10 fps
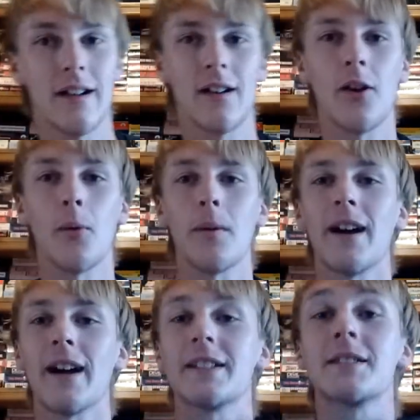Oh,
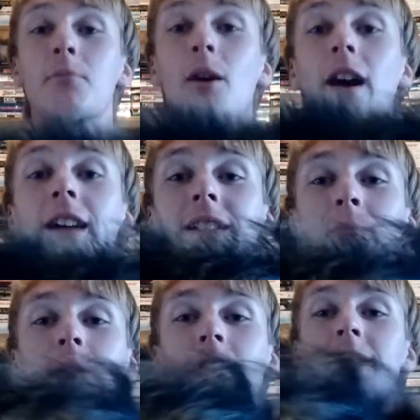hi, surprise
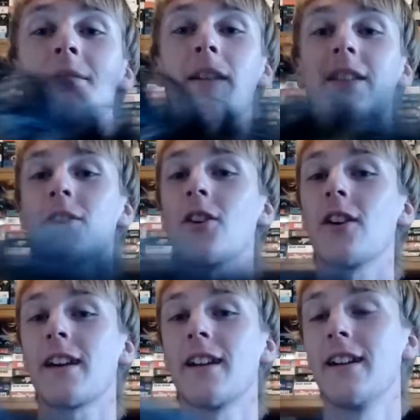appearance by the dog.